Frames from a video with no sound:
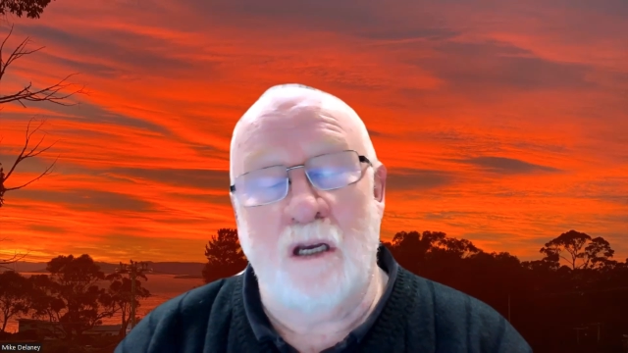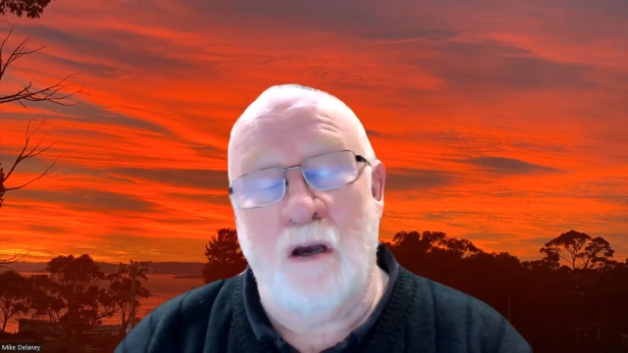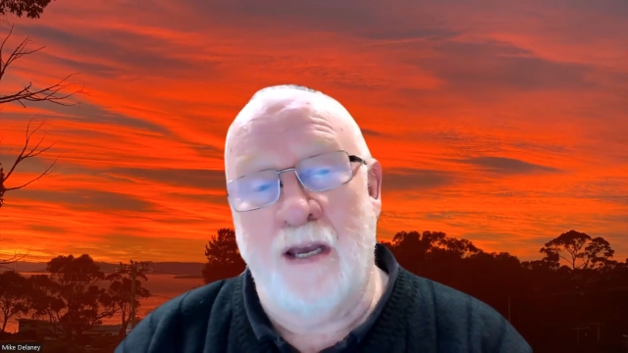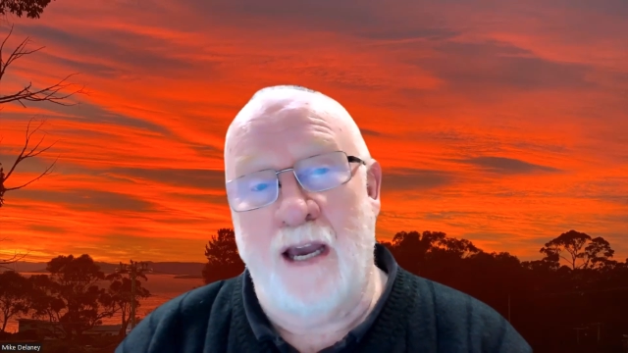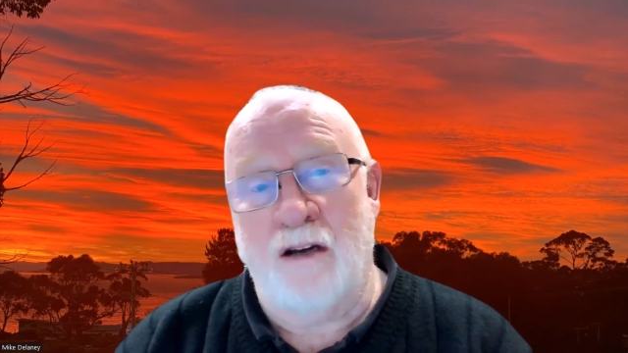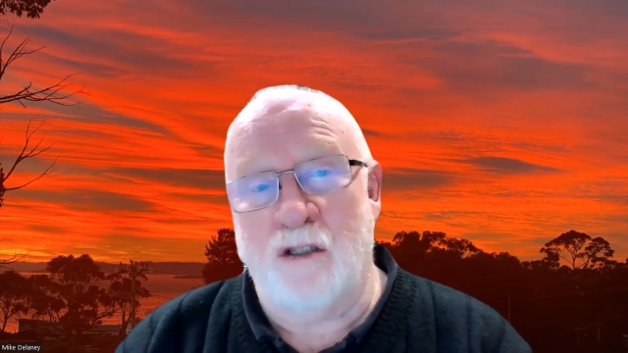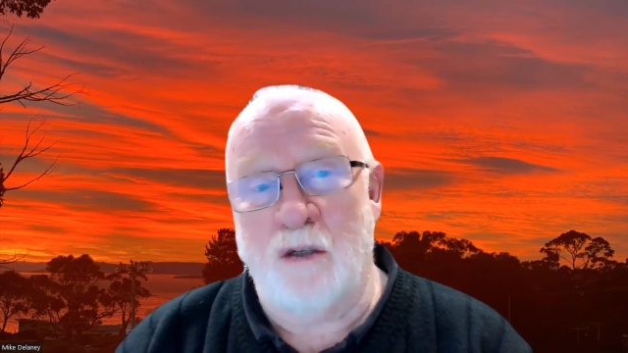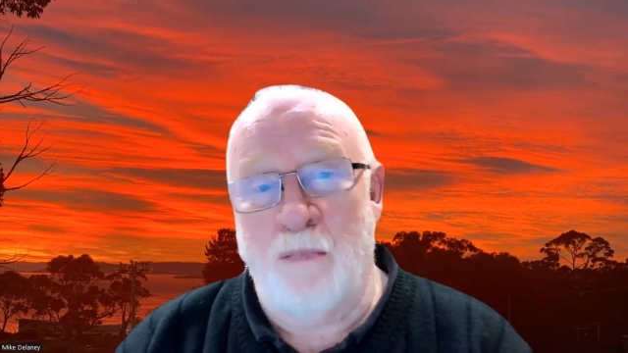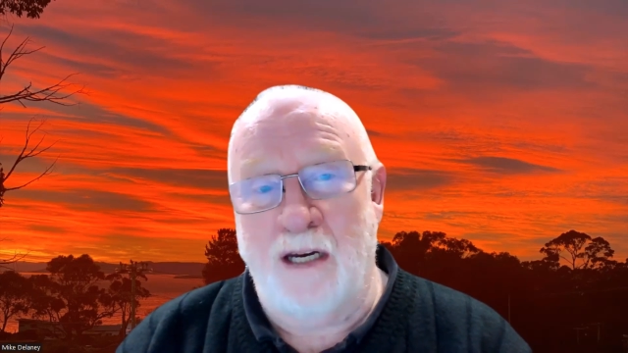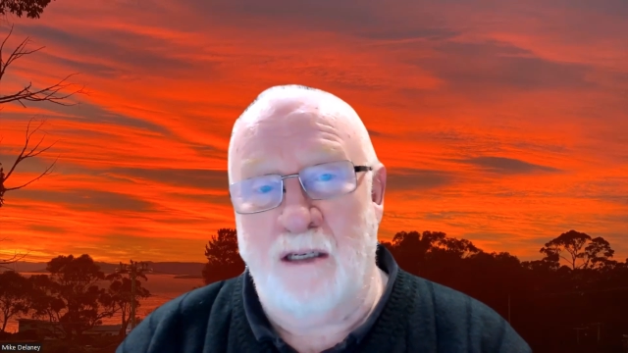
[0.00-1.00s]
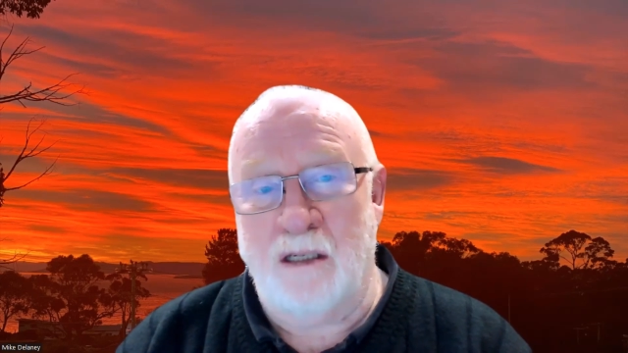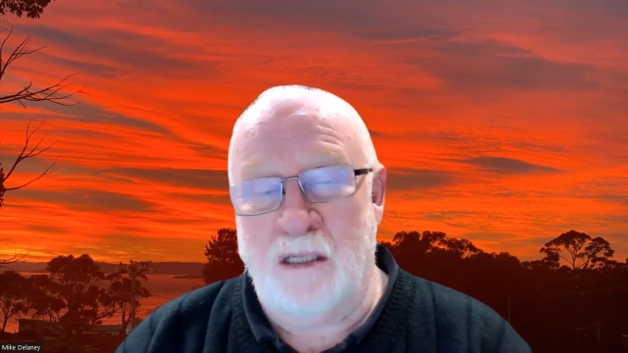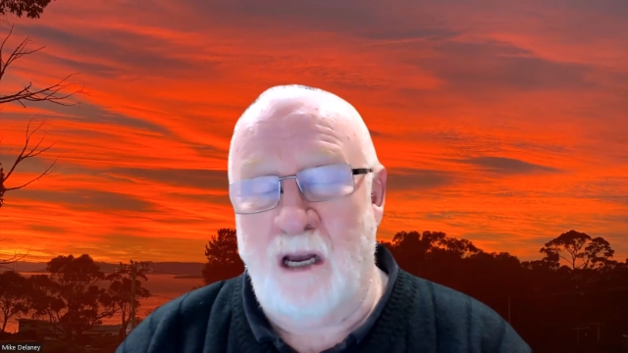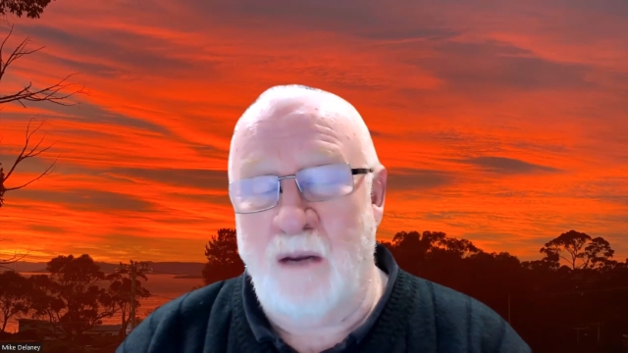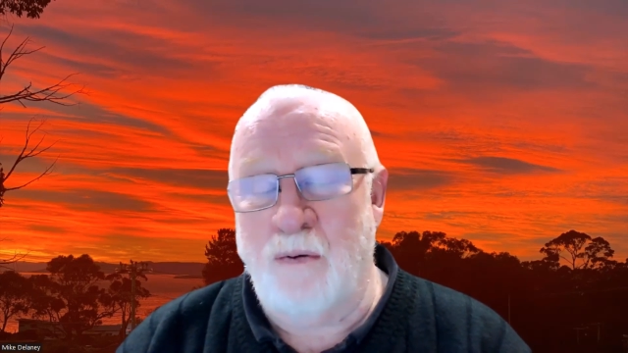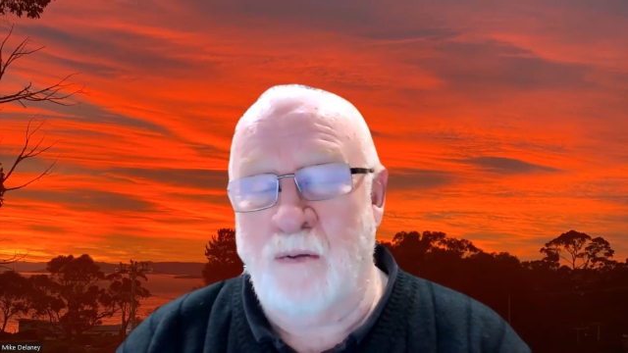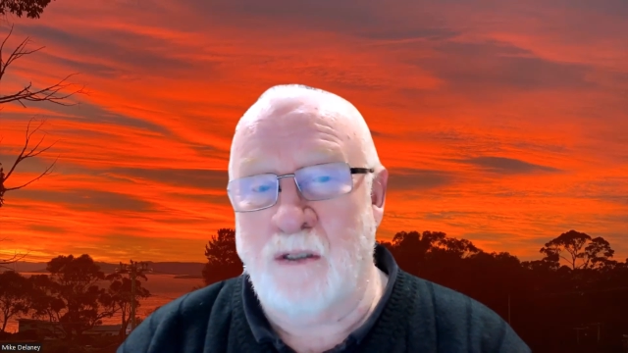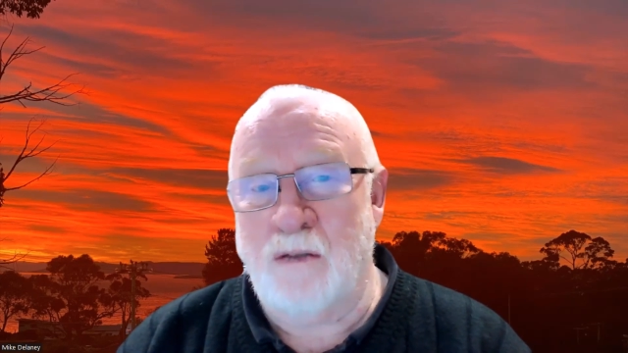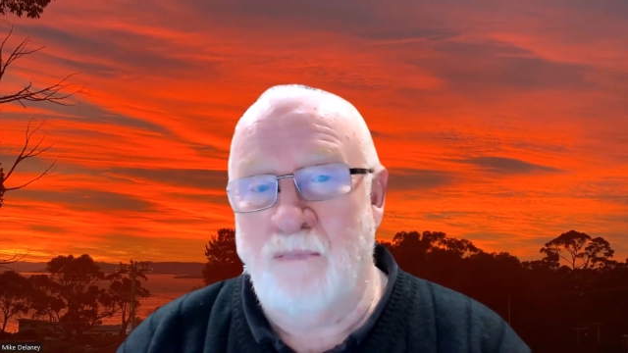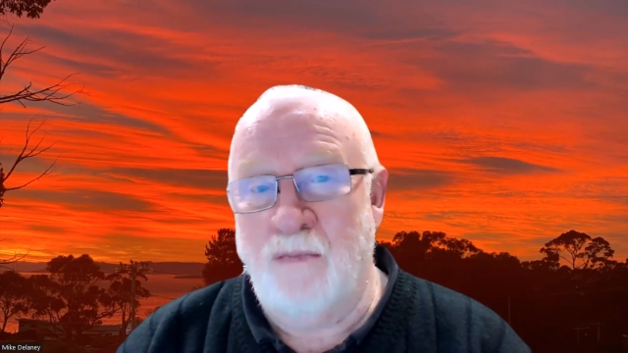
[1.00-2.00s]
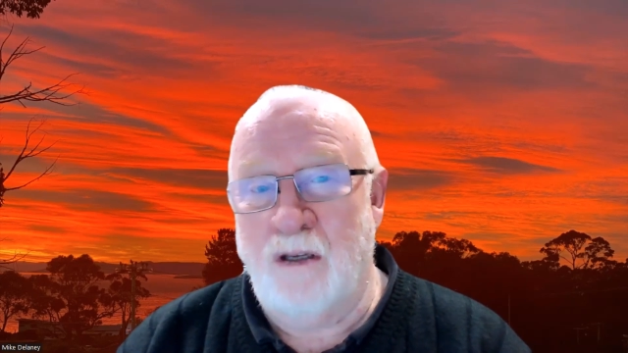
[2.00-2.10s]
going out to make disciples.